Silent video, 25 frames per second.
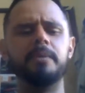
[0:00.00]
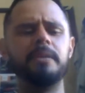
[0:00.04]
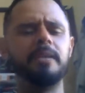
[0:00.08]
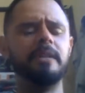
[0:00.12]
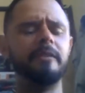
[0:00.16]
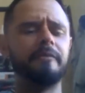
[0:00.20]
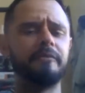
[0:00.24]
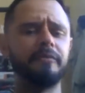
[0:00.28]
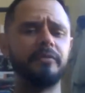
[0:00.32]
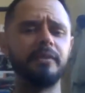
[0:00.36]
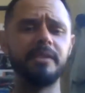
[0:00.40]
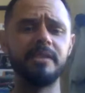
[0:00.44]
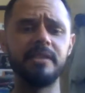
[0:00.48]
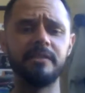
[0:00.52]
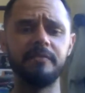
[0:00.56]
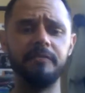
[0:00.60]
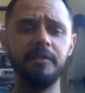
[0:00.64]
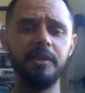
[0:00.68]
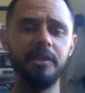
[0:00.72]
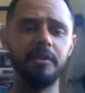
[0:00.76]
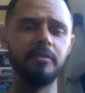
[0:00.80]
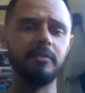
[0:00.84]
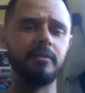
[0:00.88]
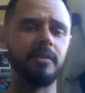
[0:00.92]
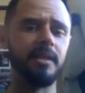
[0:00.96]
The first
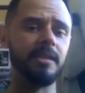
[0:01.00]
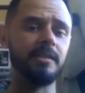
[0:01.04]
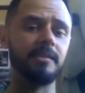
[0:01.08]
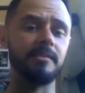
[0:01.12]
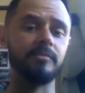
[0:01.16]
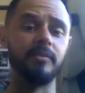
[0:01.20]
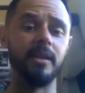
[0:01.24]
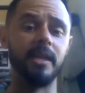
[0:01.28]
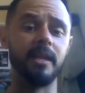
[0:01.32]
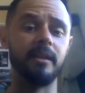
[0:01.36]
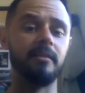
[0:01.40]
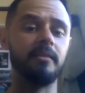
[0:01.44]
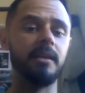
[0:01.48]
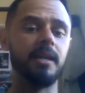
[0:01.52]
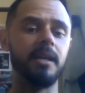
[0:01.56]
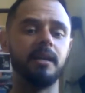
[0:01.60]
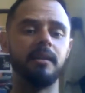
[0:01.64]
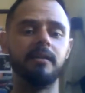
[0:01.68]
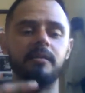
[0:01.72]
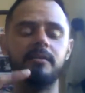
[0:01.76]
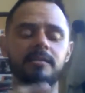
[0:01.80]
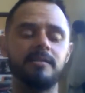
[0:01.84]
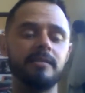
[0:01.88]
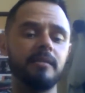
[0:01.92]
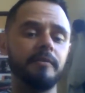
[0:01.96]
video that is right there
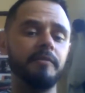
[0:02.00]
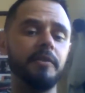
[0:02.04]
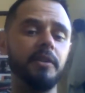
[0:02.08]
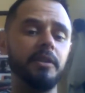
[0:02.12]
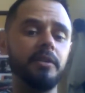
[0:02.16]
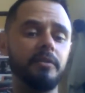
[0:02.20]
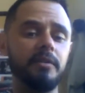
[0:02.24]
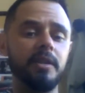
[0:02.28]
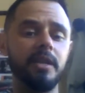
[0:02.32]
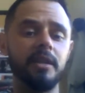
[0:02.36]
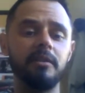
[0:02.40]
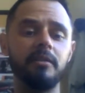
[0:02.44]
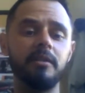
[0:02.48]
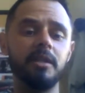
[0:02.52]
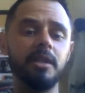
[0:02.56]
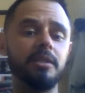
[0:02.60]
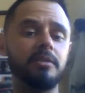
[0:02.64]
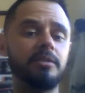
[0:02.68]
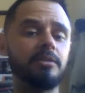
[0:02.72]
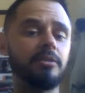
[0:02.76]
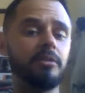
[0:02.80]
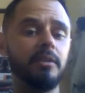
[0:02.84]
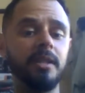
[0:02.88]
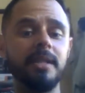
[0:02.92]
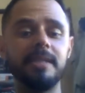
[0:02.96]
is the video that you need
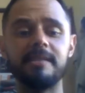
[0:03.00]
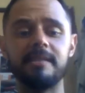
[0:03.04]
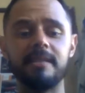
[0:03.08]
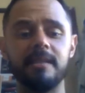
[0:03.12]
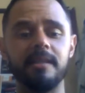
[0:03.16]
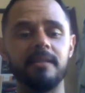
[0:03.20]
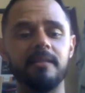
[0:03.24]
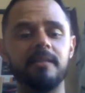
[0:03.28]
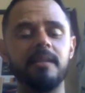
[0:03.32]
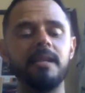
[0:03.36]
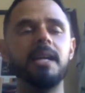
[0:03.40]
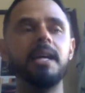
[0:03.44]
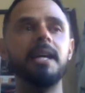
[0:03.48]
to listen.